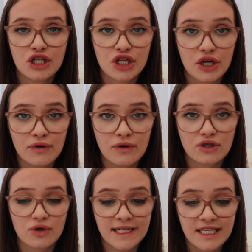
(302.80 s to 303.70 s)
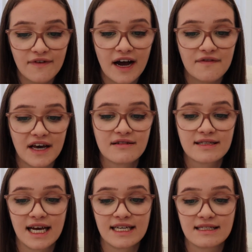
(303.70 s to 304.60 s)

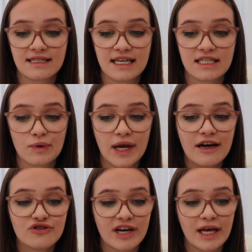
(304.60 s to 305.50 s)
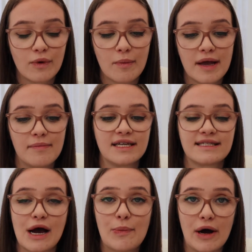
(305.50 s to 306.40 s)
25,000 licences to allow drilling were made by
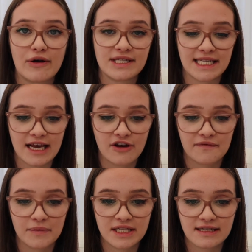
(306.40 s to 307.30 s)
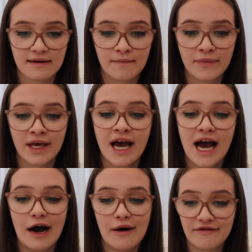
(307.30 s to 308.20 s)
Sao Paulo state government.
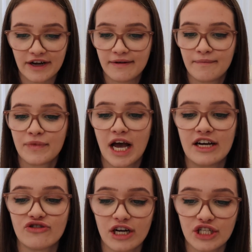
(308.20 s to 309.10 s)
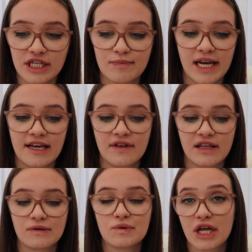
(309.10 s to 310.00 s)
However, hydrologists believe that
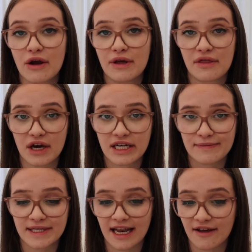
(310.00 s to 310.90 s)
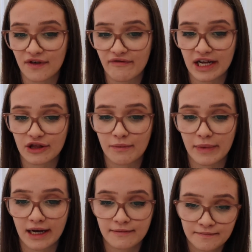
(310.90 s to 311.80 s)
this was only 30% of the real
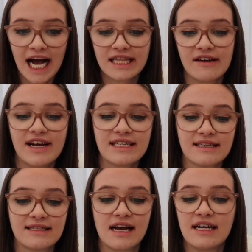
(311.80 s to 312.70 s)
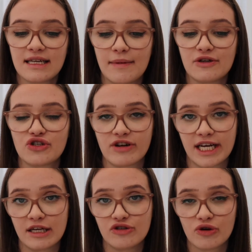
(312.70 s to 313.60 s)
number, and they raised concerns about
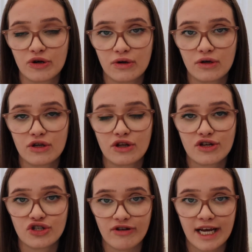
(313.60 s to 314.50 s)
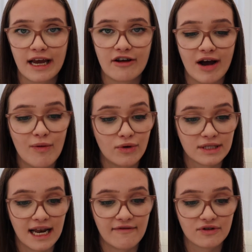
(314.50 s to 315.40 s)
shrinking
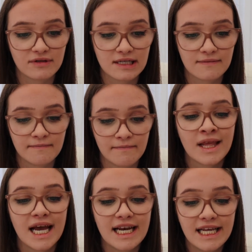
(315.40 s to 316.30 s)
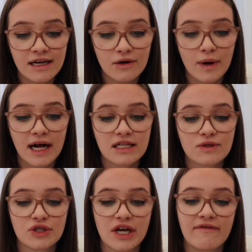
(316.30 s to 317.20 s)
groundwater levels. Illegal wells
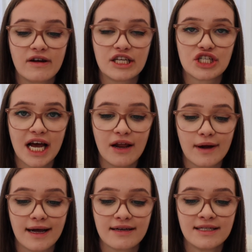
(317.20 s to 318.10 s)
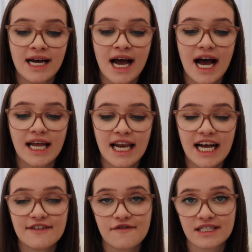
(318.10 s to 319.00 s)
were generally shallower and
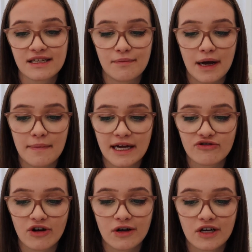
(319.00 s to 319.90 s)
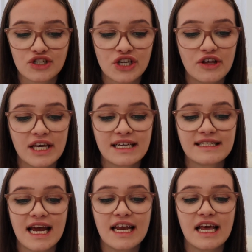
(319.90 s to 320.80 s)
less filtered by bedrock, so they
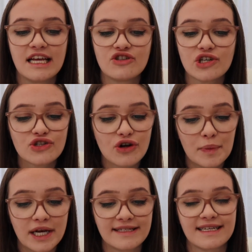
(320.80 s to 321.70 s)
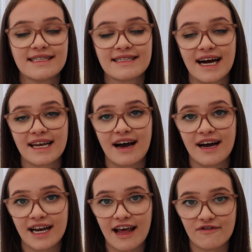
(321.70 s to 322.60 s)
contain industrial pollutants and
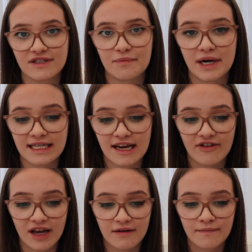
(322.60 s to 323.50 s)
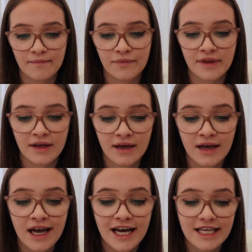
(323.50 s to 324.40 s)
higher levels of bacteria.
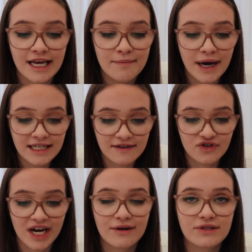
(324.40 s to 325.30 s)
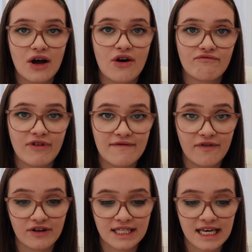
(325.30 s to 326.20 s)
The impact of drought on
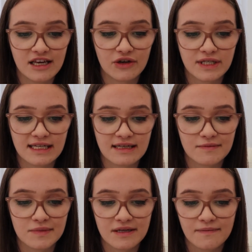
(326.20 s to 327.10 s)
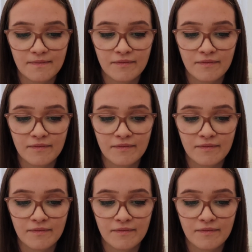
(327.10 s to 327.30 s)
rainforest ecosystems.